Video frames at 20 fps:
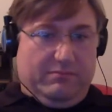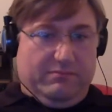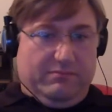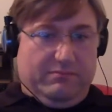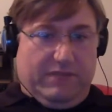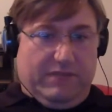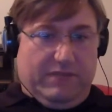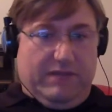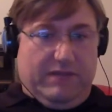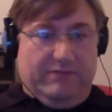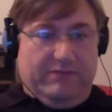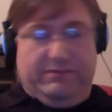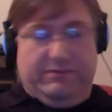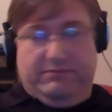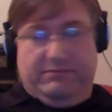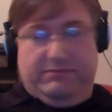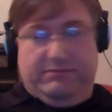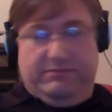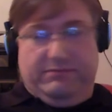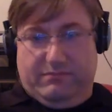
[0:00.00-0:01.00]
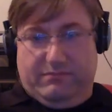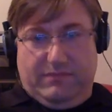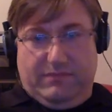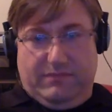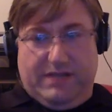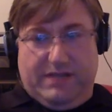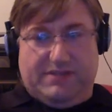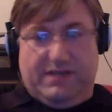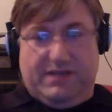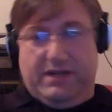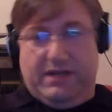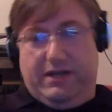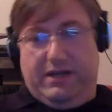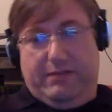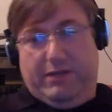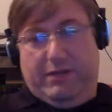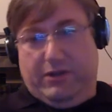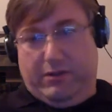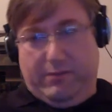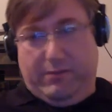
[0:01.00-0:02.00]
I sent an
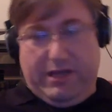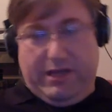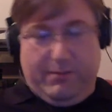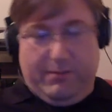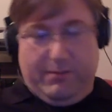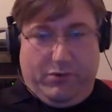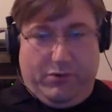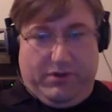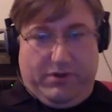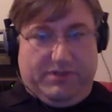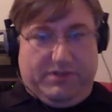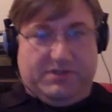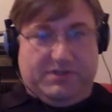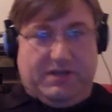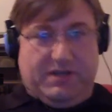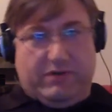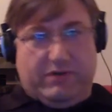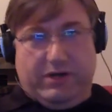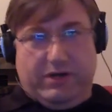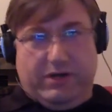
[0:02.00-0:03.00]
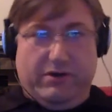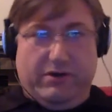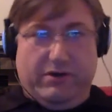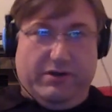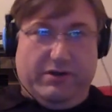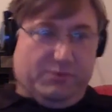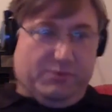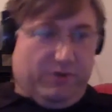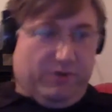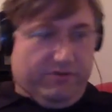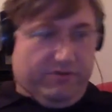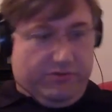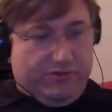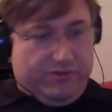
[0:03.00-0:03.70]
email to Matt Morris after I heard his wonderful